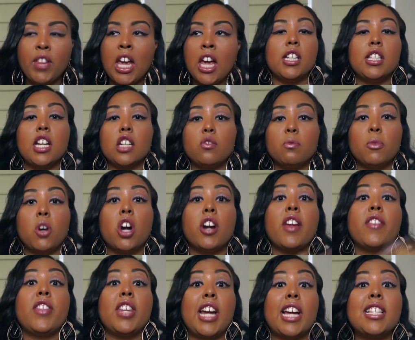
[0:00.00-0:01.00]
I get a text from
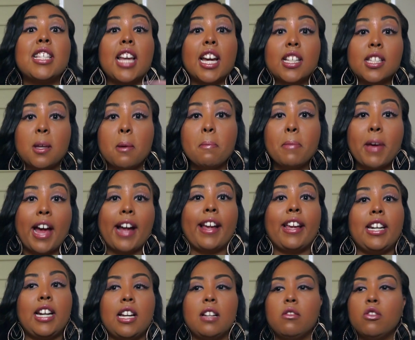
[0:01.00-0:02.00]
Carter, and then I text him back,
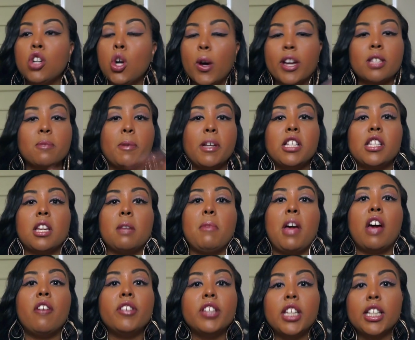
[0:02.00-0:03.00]
and I, you know, explain to him
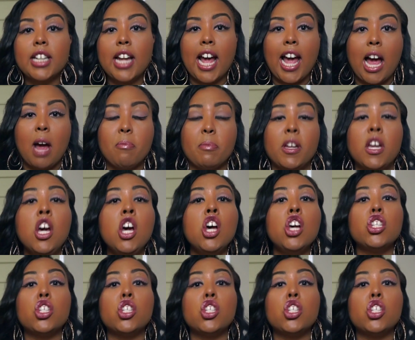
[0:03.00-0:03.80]
everything that happened.